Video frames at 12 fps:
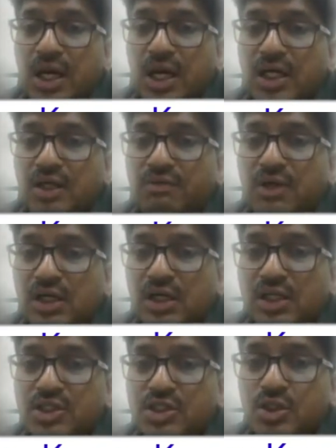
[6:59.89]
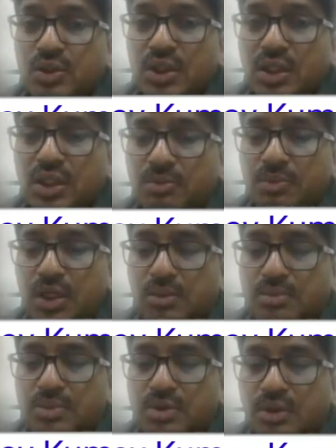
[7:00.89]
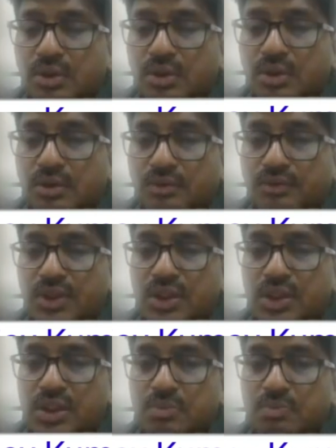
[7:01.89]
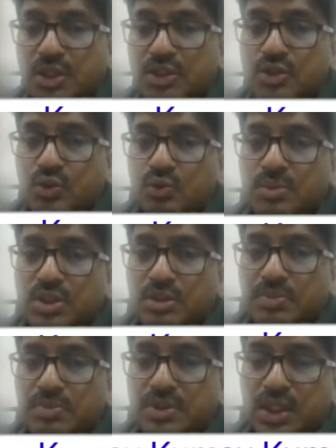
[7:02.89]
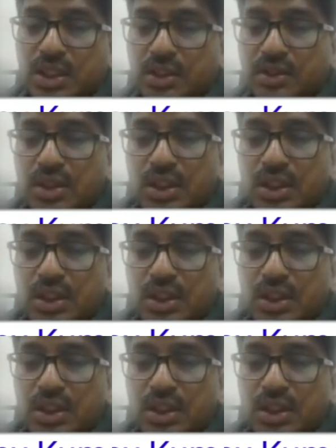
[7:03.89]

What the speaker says: and if delta is 0, then becomes v is plus 2 meter per second.